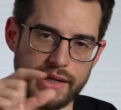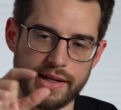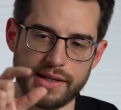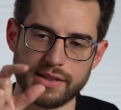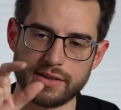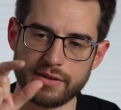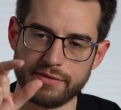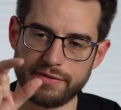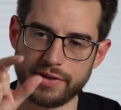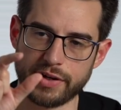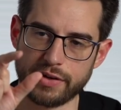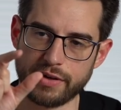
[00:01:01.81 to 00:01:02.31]
and
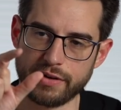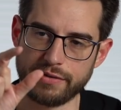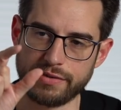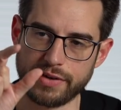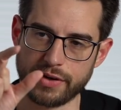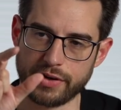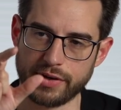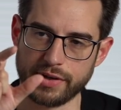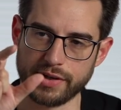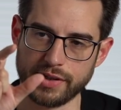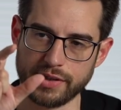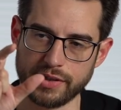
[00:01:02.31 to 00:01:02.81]
it's a very,
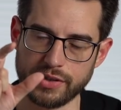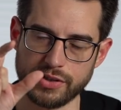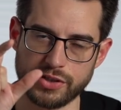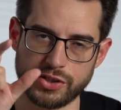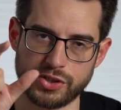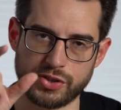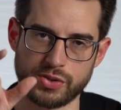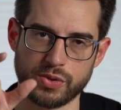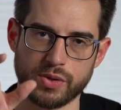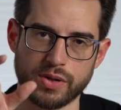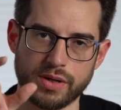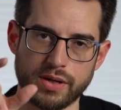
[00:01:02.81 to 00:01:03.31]
very
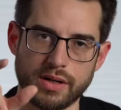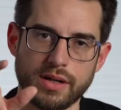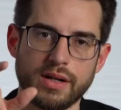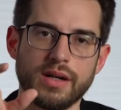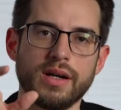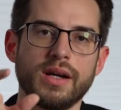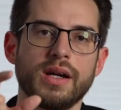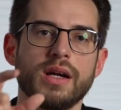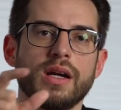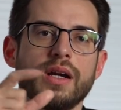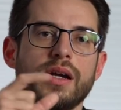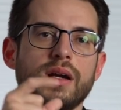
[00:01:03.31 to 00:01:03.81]

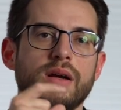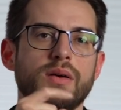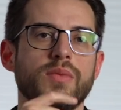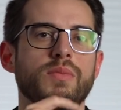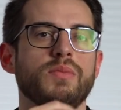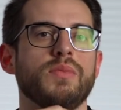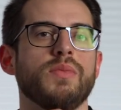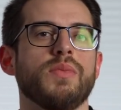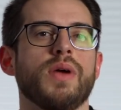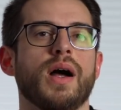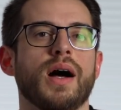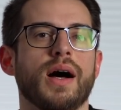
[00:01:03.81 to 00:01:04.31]
short
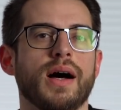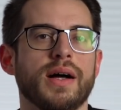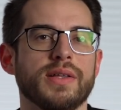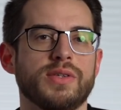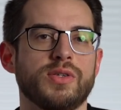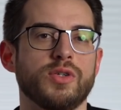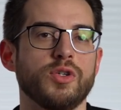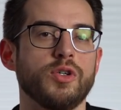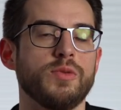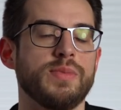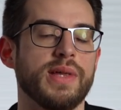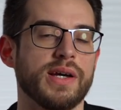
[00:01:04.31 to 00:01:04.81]

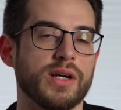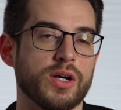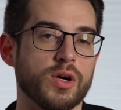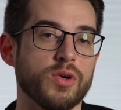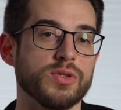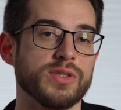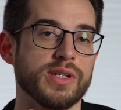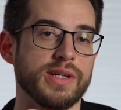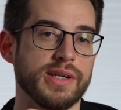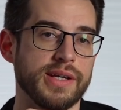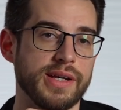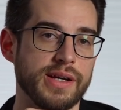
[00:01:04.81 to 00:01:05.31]
tube that
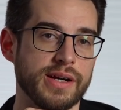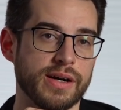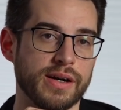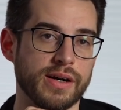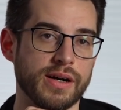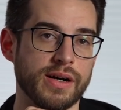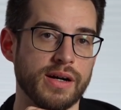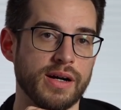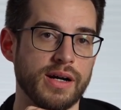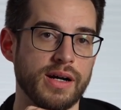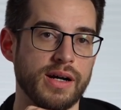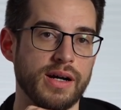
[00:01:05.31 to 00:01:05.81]
goes in
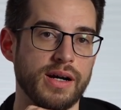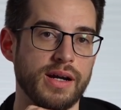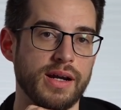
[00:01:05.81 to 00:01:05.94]
here.